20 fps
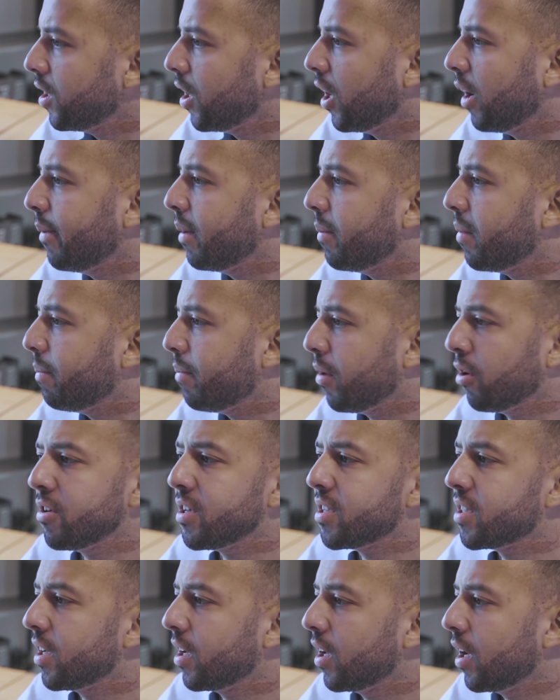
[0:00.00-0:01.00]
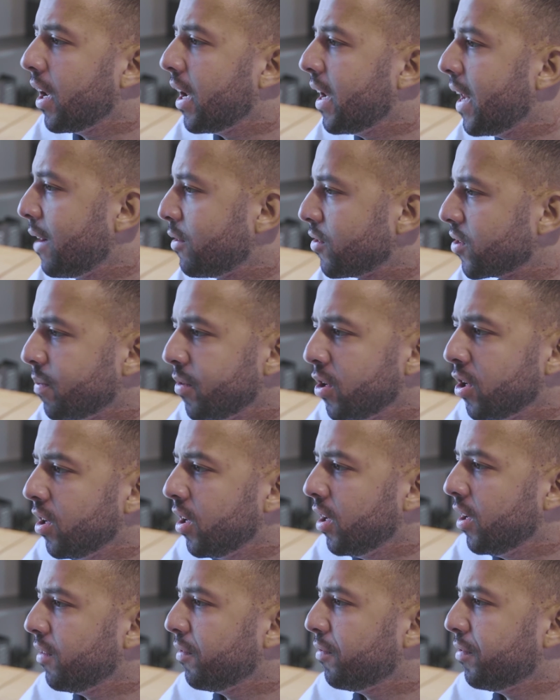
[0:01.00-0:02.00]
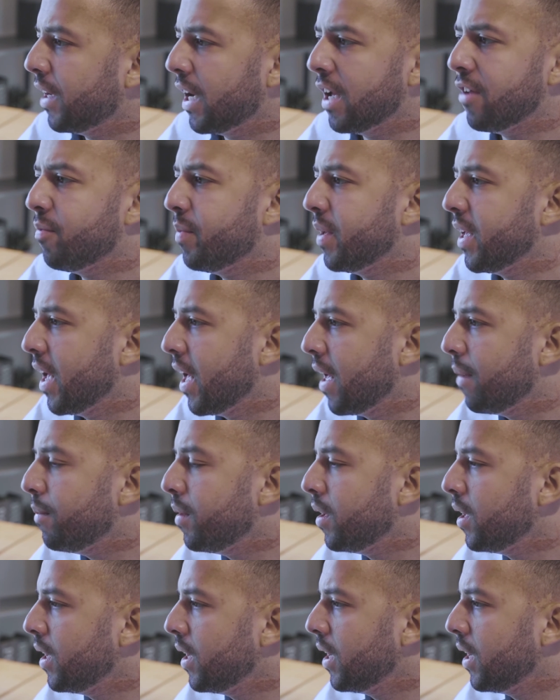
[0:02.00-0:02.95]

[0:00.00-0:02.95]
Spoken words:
I remember Boris did an announcement at 5 p.m.